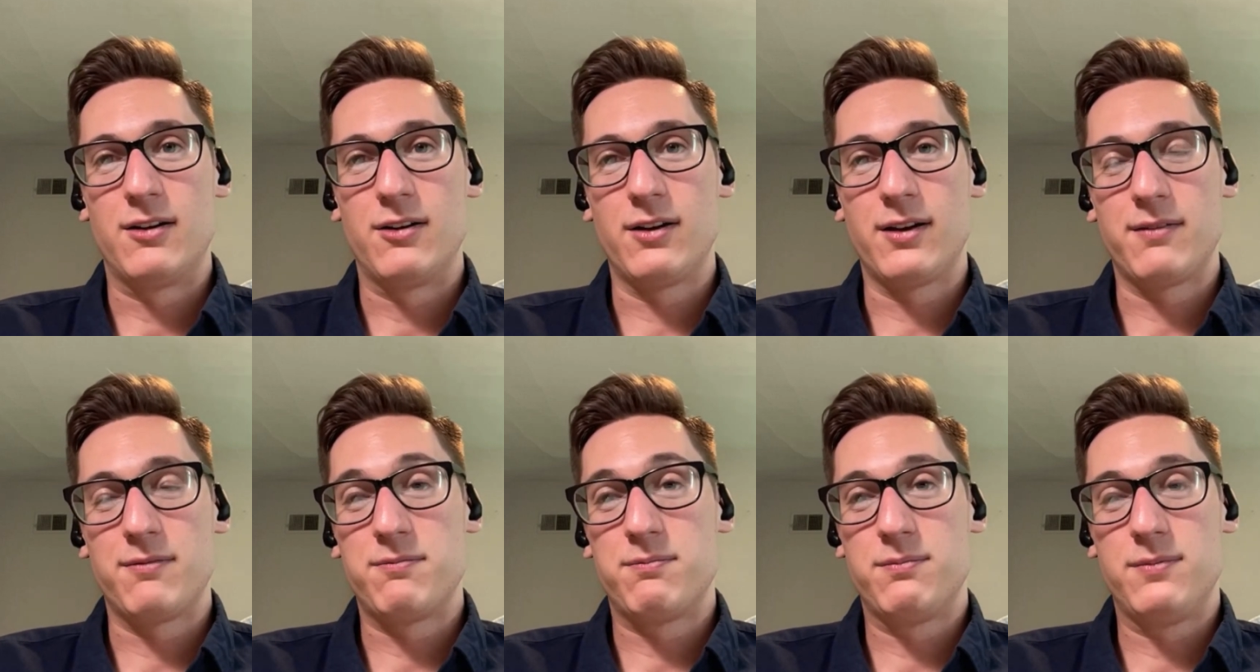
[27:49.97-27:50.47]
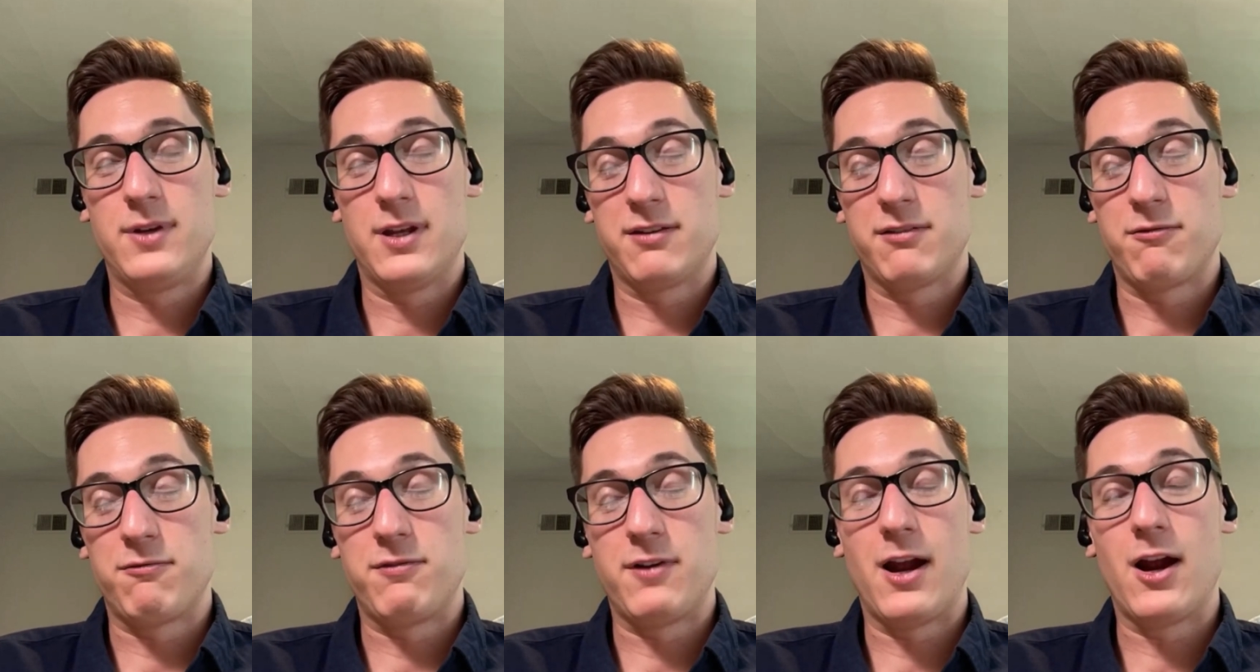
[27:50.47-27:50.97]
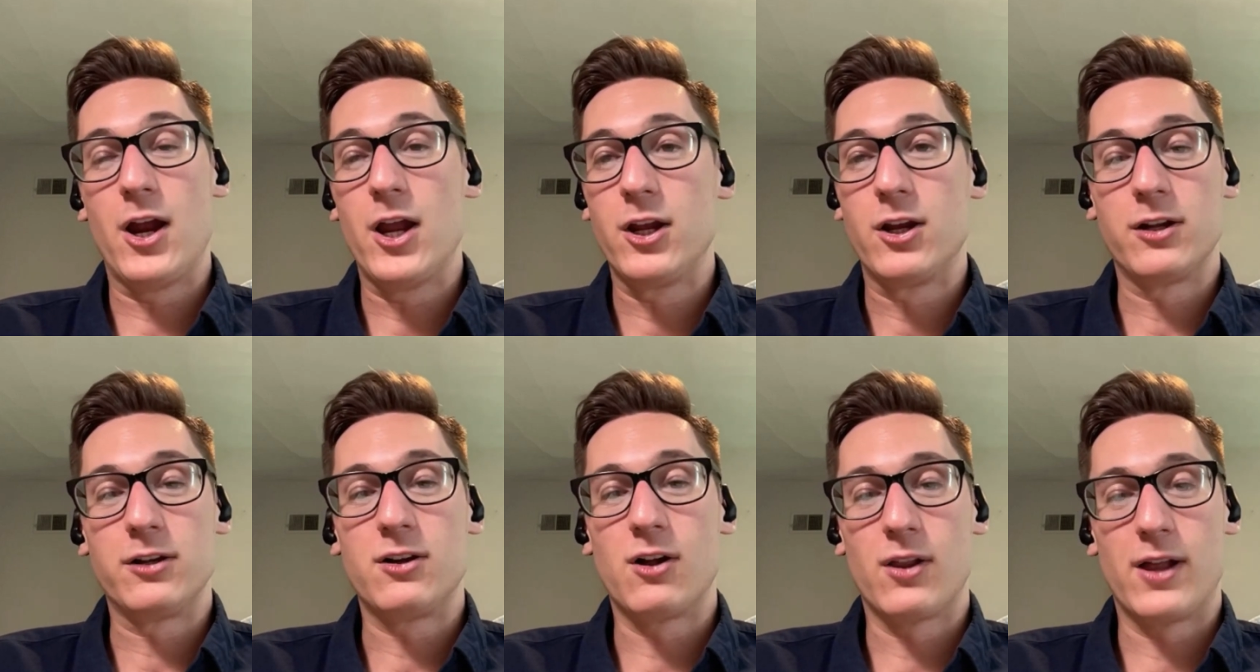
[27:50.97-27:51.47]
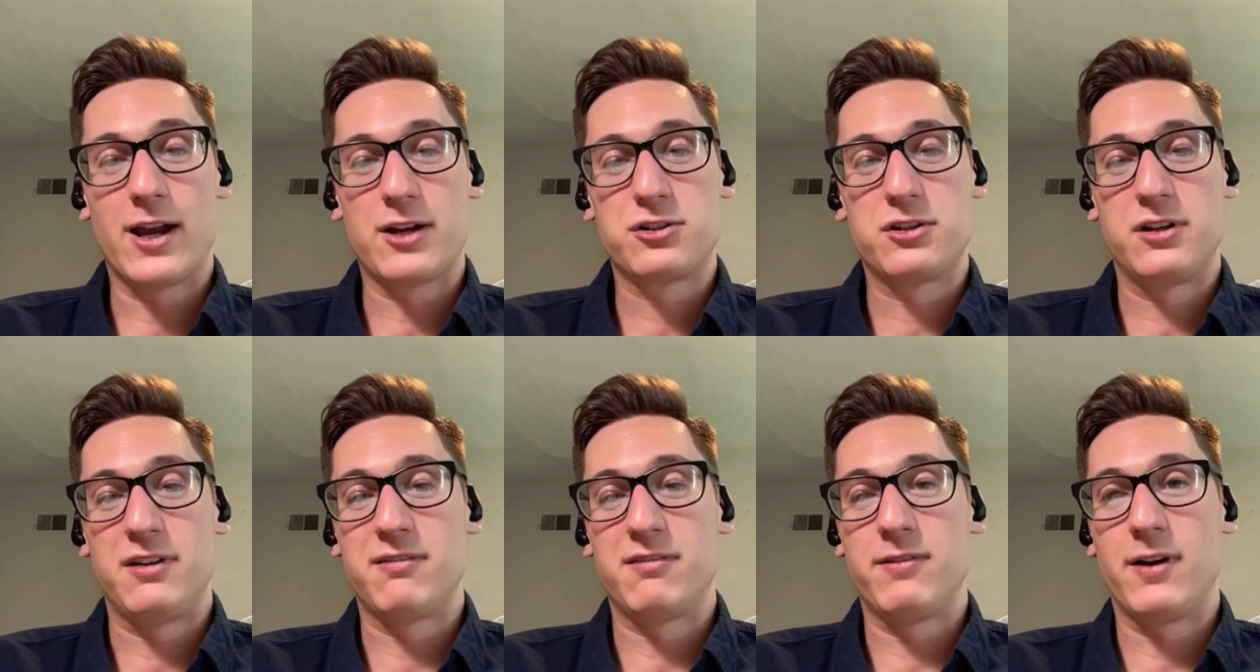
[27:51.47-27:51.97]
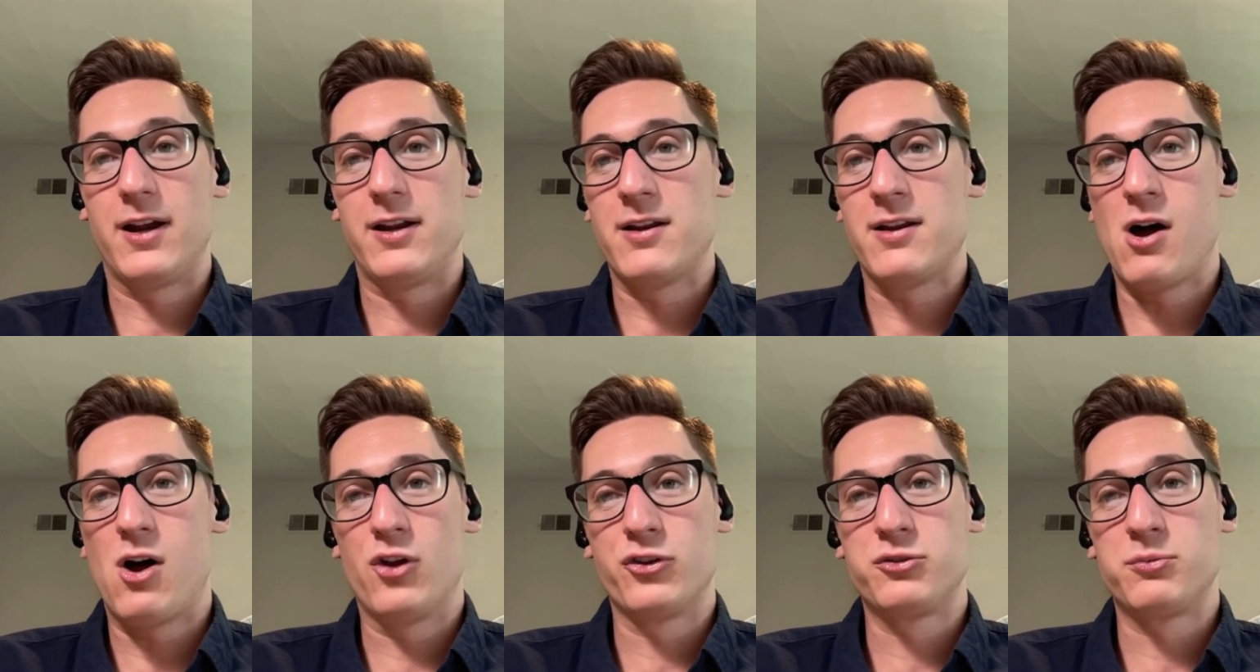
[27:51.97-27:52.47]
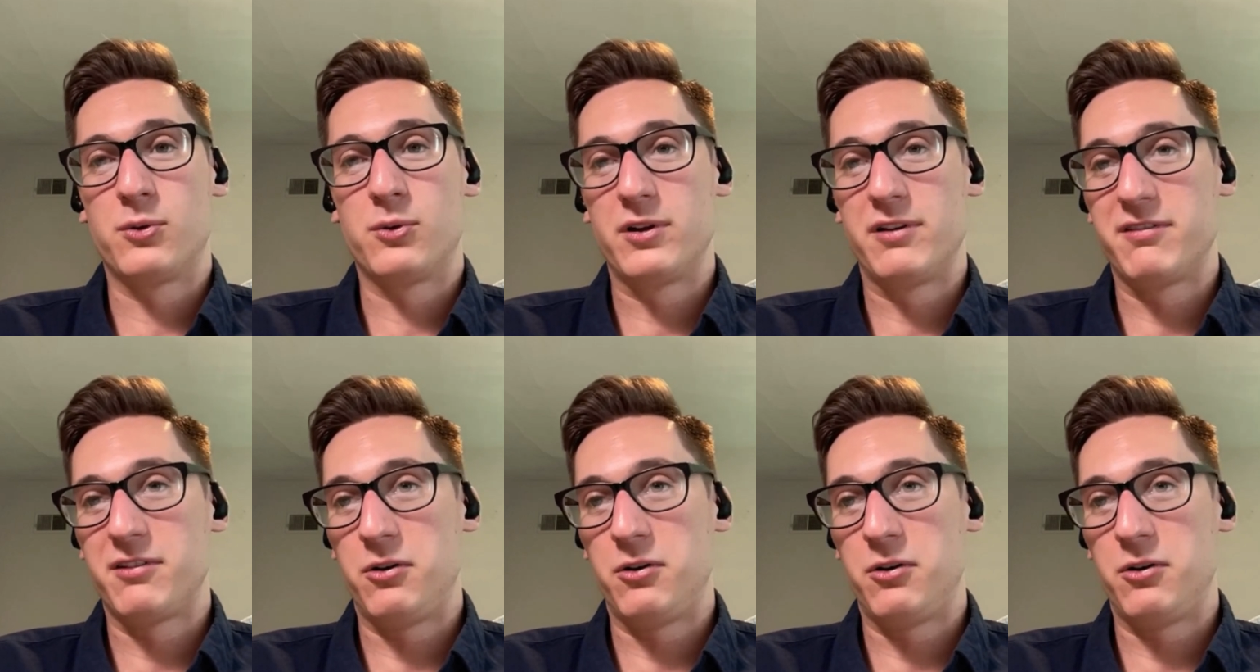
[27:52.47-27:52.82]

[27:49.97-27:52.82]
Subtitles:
has a very good collection. He's very knowledgeable.